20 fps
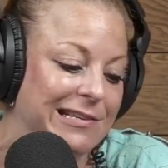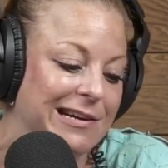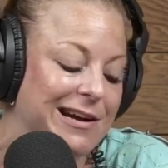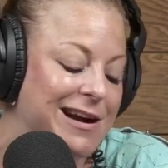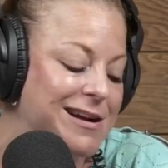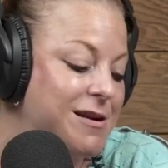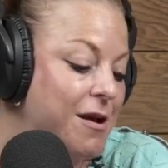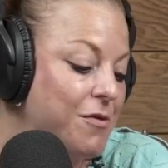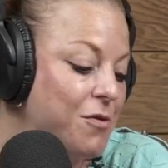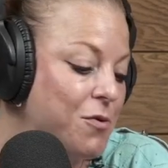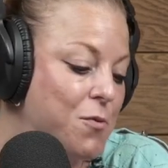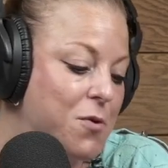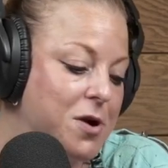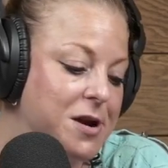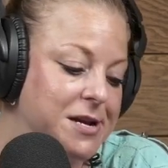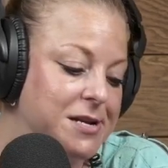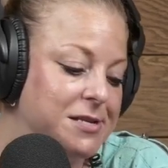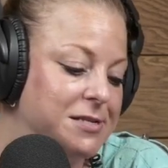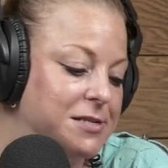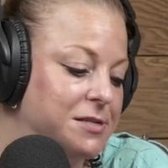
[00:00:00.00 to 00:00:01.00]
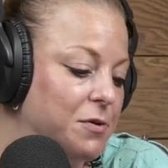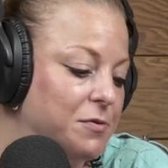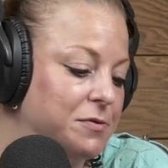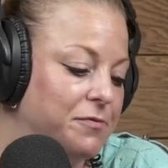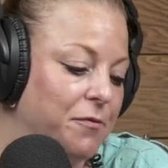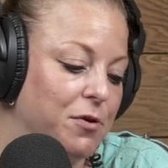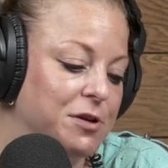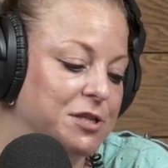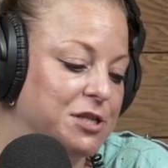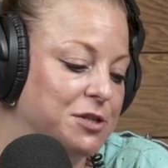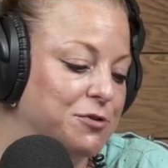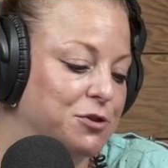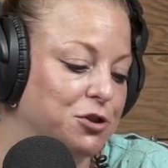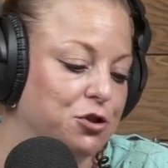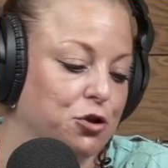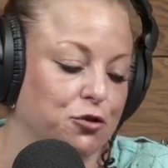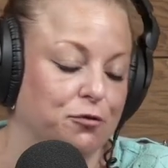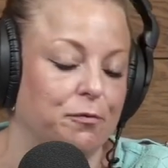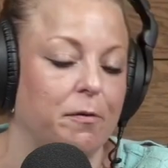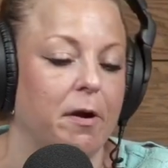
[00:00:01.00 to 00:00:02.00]
Another one is, so for a
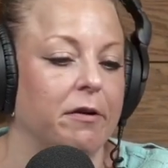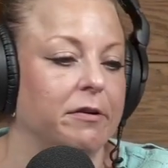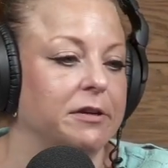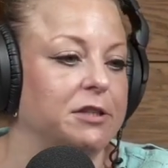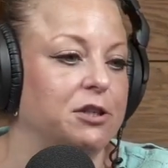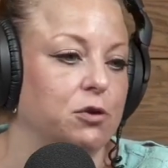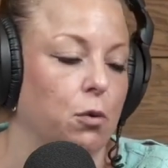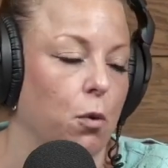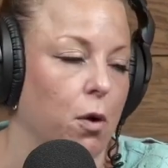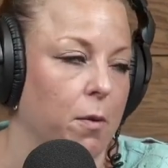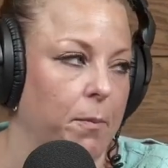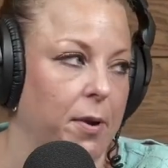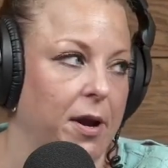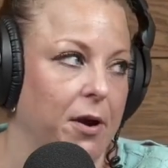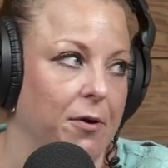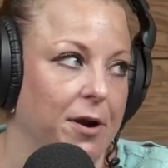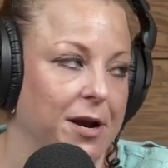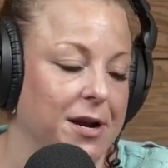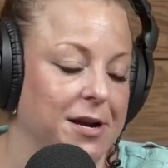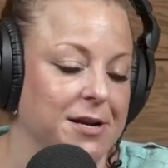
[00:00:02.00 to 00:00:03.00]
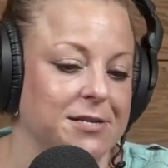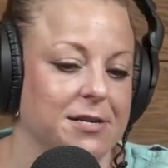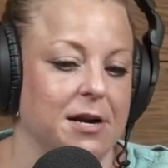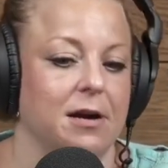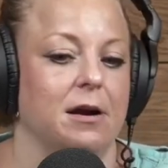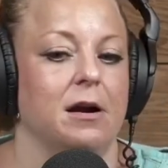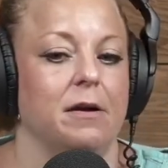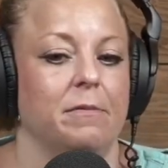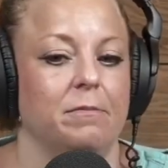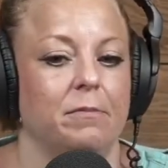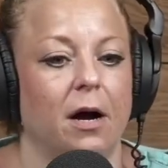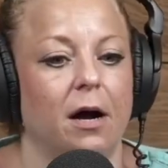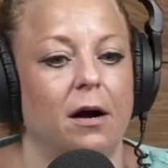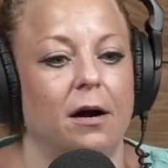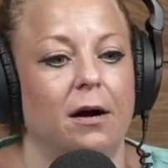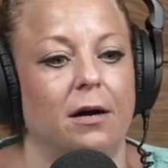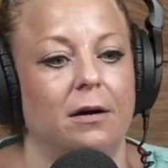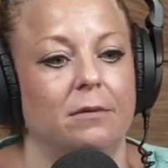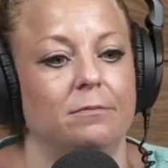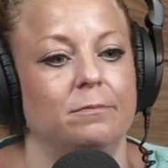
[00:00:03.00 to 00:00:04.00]
very short period in time,
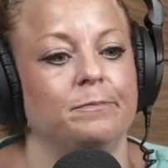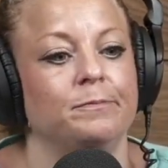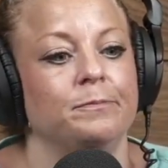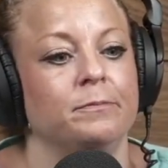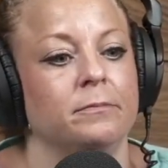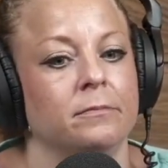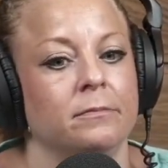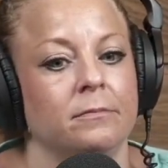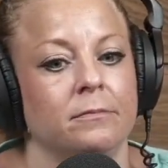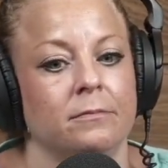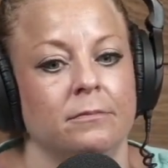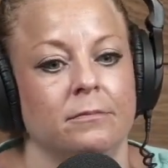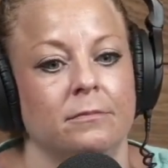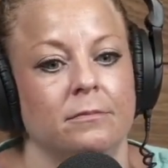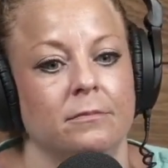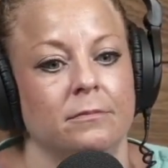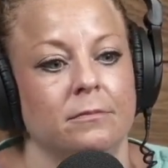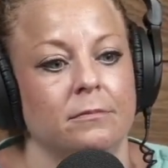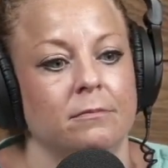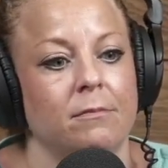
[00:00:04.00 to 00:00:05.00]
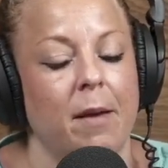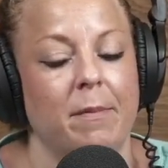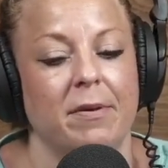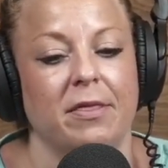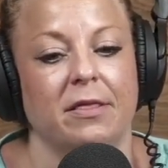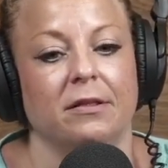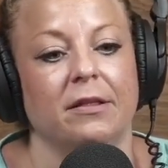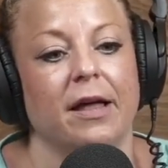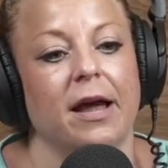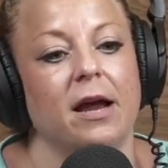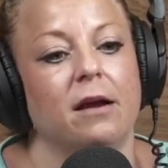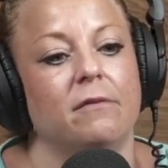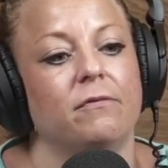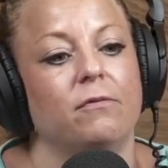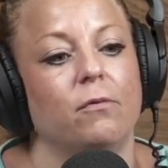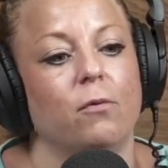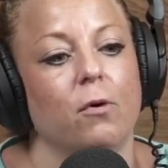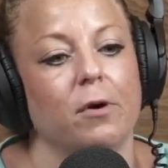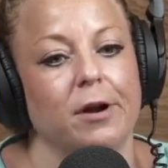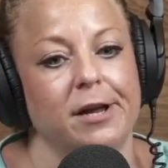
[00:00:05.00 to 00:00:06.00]
maybe the late
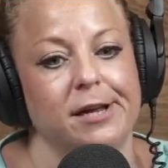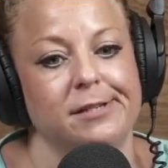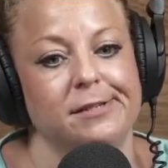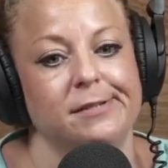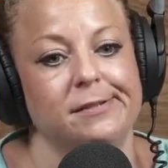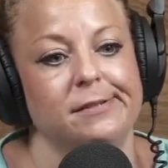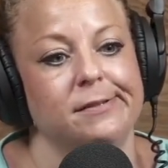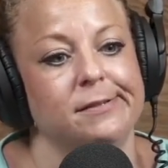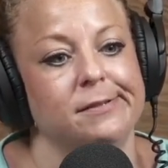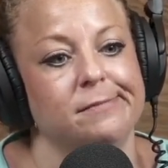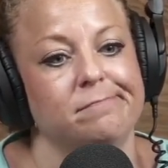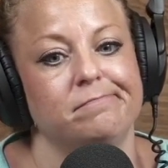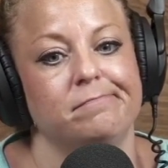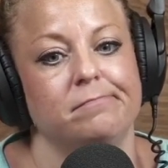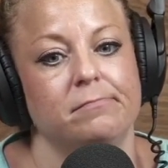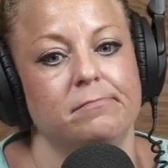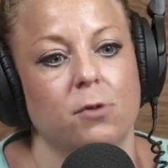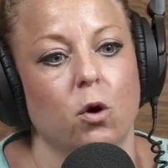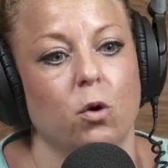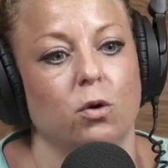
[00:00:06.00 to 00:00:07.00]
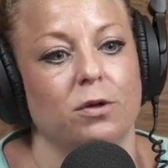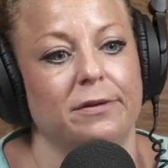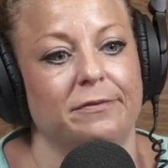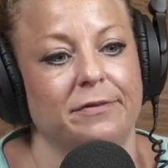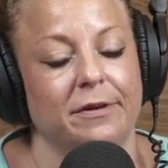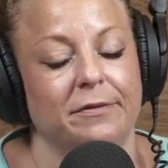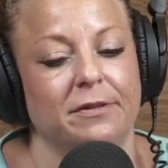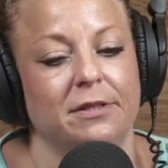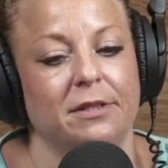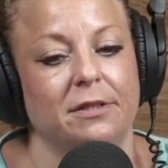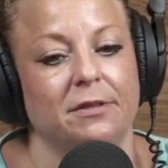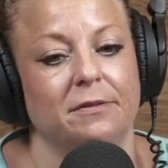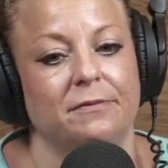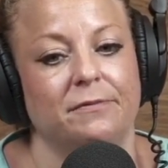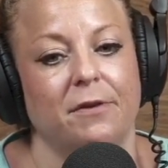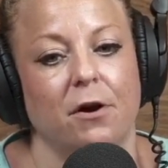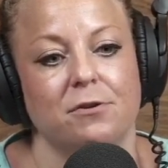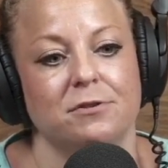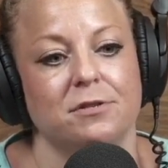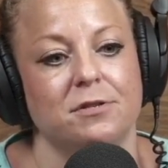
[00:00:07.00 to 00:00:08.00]
40s, early 50s,
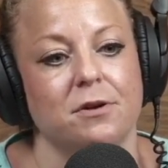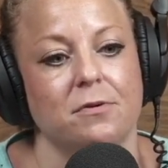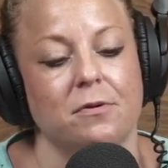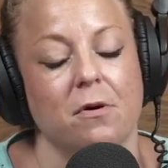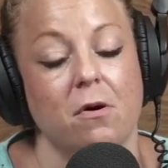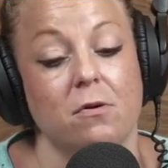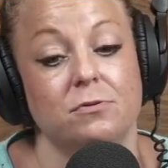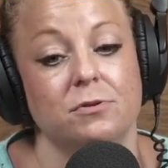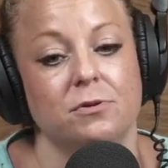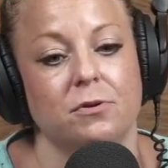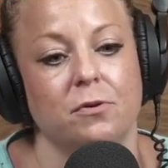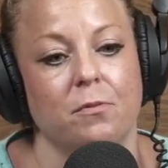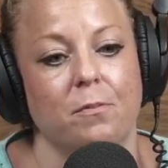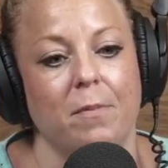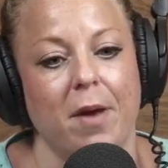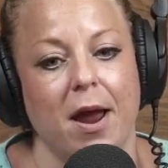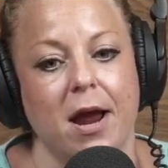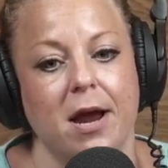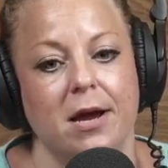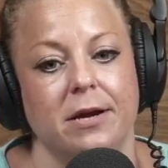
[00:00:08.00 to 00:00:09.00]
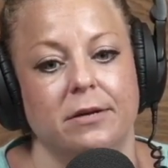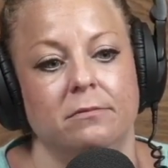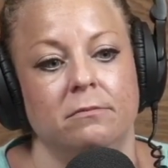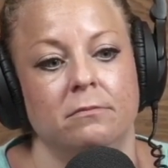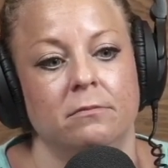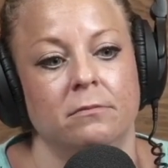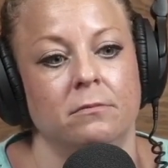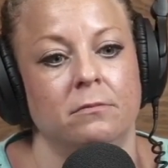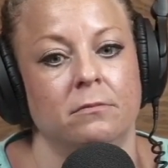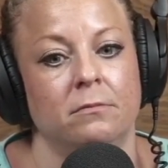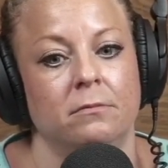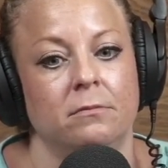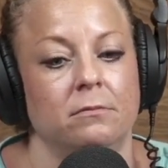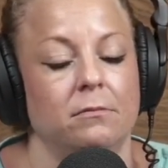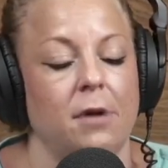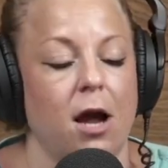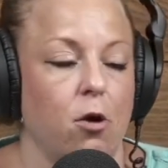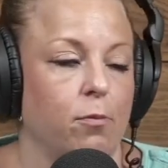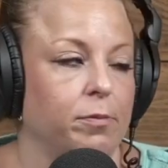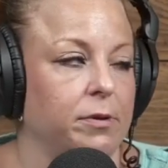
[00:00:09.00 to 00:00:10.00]
Firestone also made
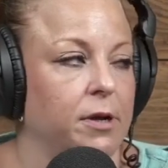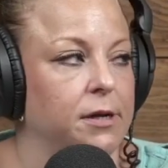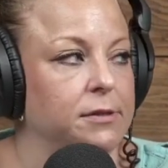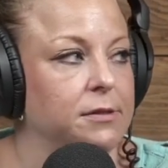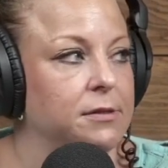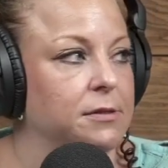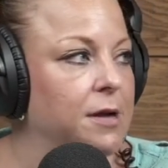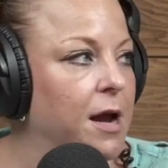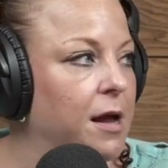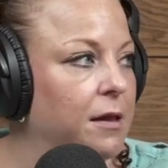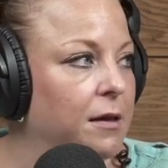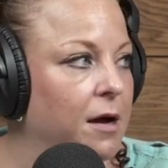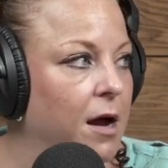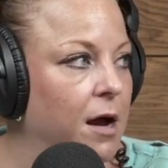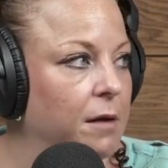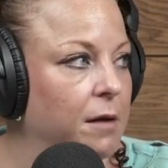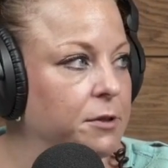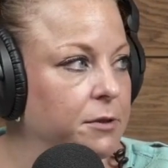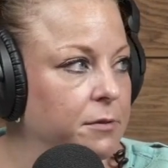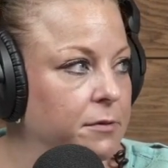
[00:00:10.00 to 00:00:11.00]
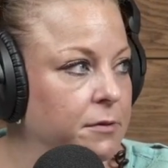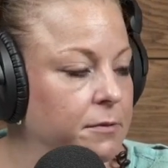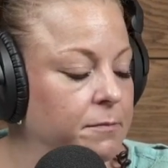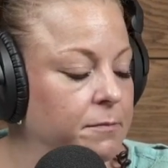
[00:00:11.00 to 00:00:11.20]
airplanes and helicopters.